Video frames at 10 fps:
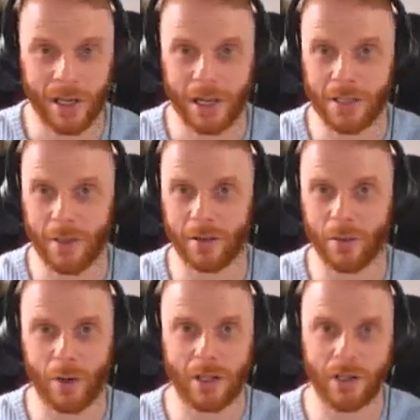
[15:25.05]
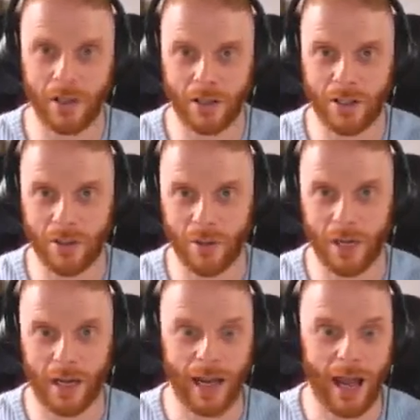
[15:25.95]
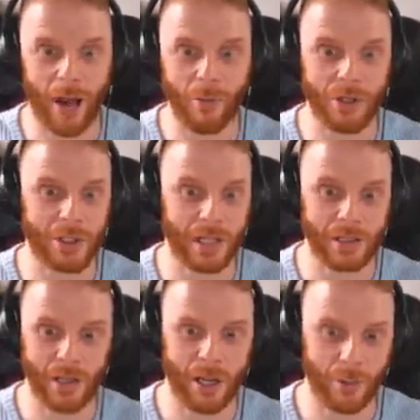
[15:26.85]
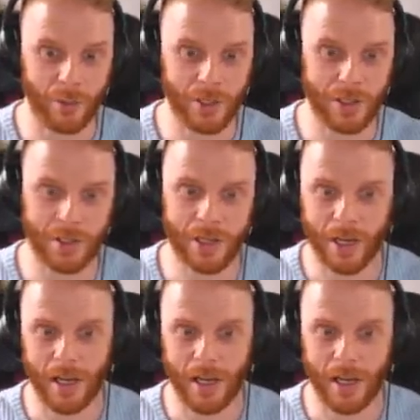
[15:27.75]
it's about the work that you're going to do and how much that's going to help their business